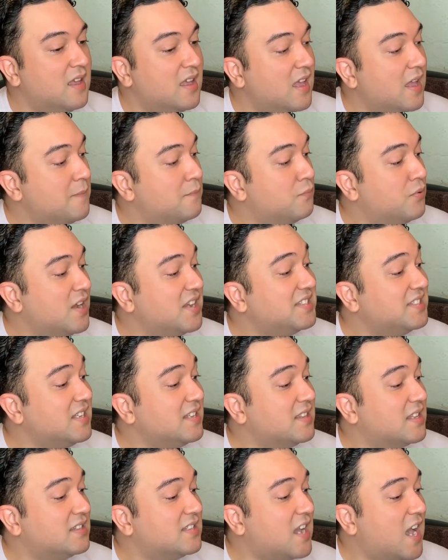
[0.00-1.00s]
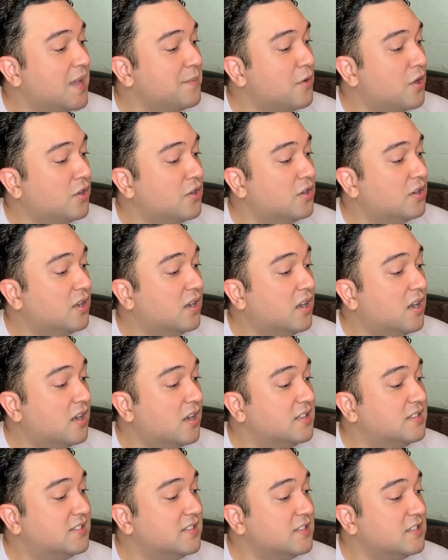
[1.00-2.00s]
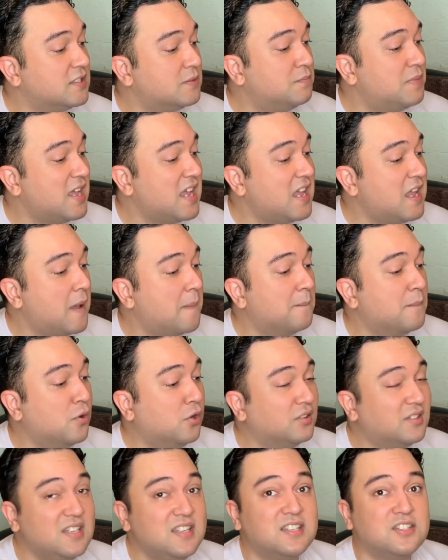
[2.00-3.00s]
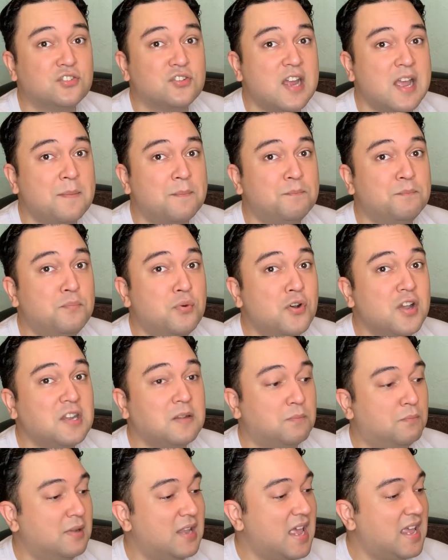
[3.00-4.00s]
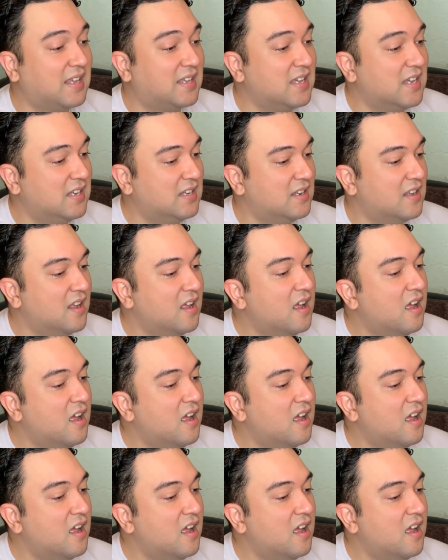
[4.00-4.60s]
Embracing the time-honored Hudson's Bay multi-stripe point blanket,